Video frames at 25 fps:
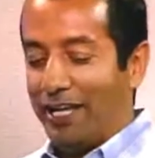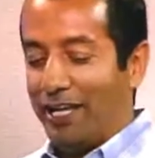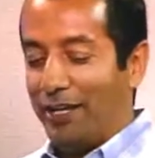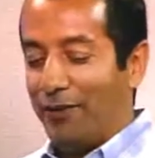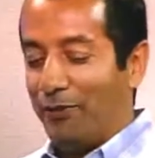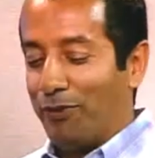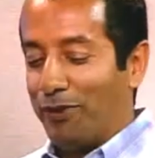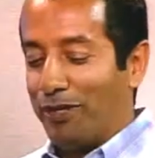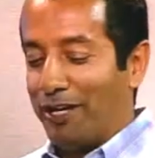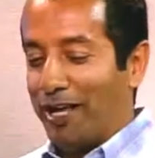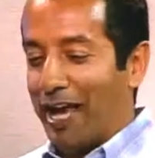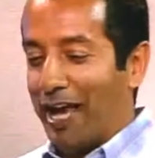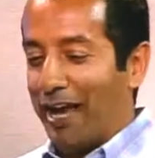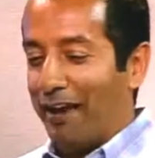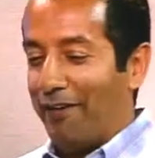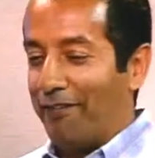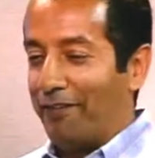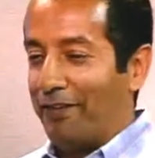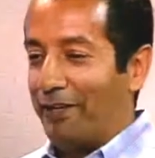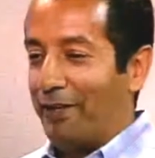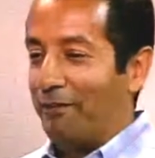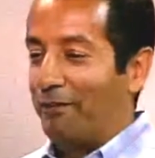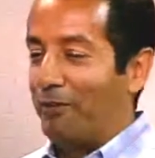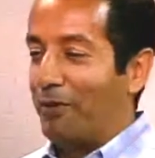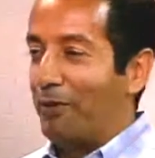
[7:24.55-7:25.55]
He would have
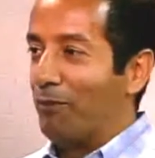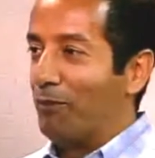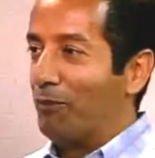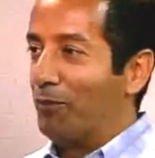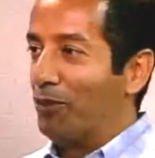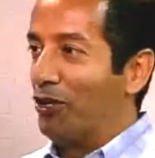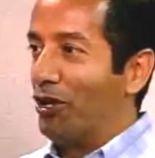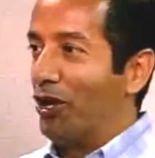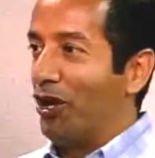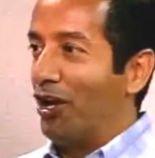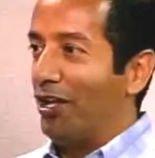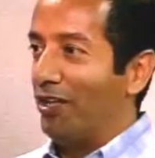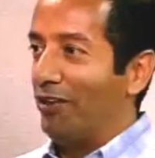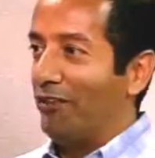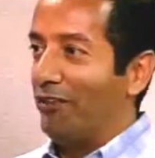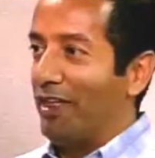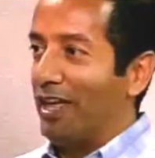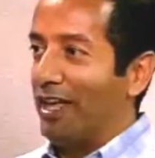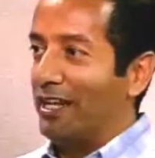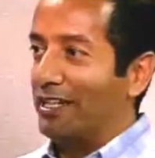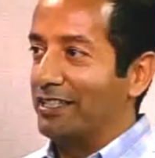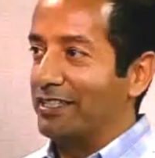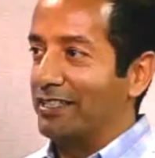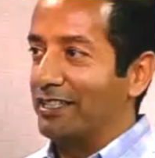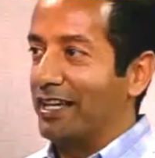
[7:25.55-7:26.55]
them put all of
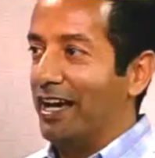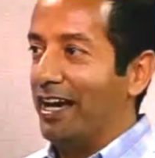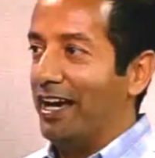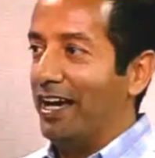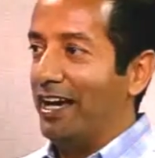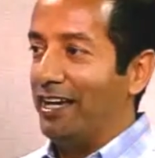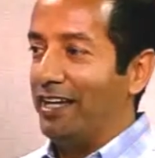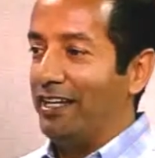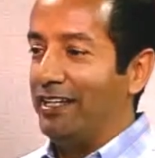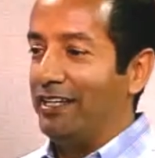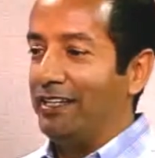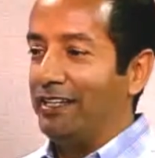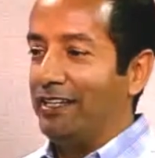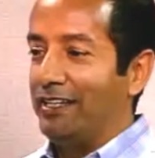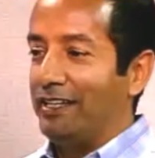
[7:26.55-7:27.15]
that aside.